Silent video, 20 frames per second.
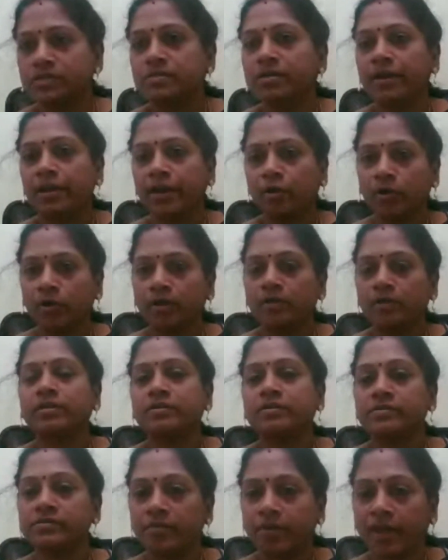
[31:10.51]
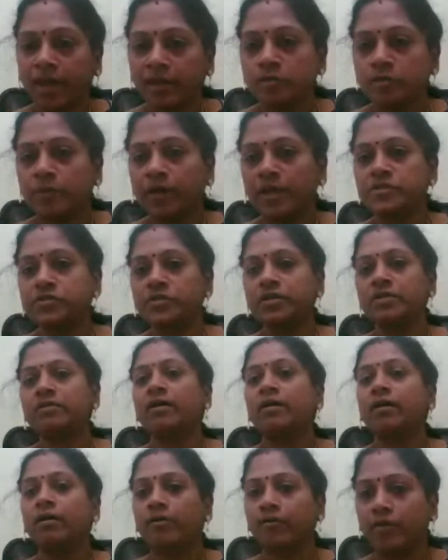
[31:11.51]
So all this regular, that is
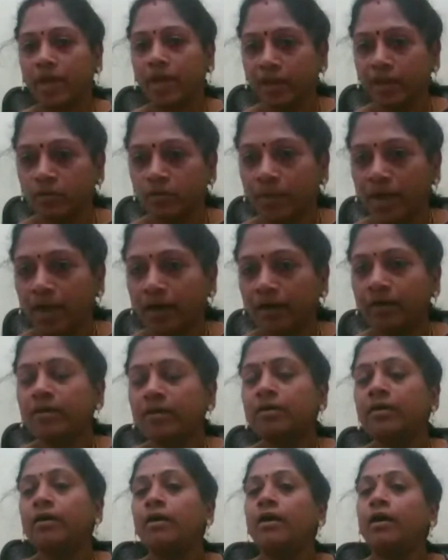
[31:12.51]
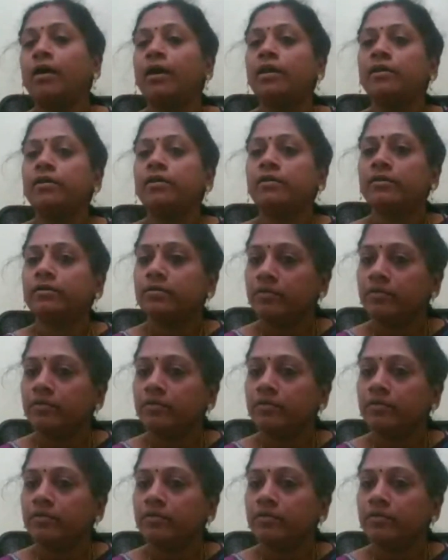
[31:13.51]
right patient, right bag,